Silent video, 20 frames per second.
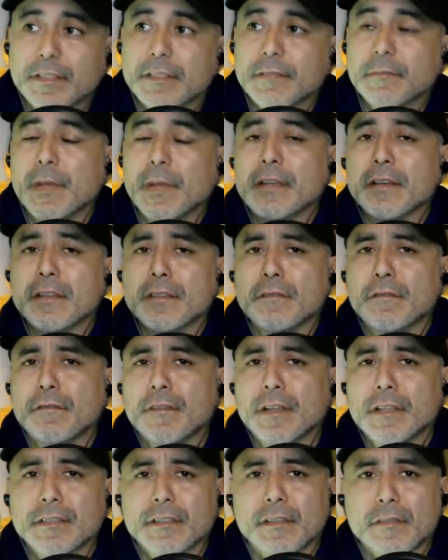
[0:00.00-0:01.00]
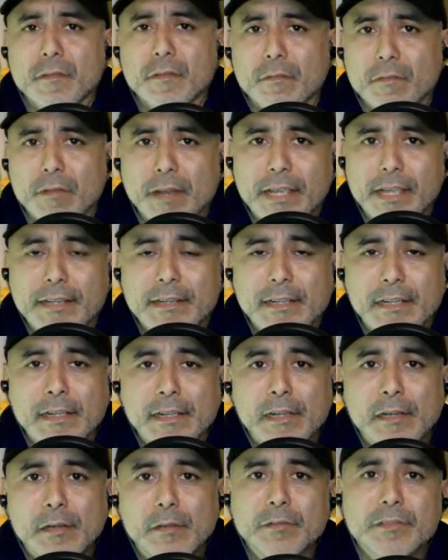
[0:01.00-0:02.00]
my other friends on the right
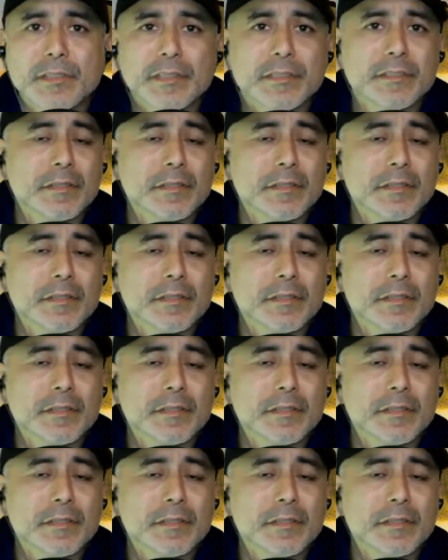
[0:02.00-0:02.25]
who just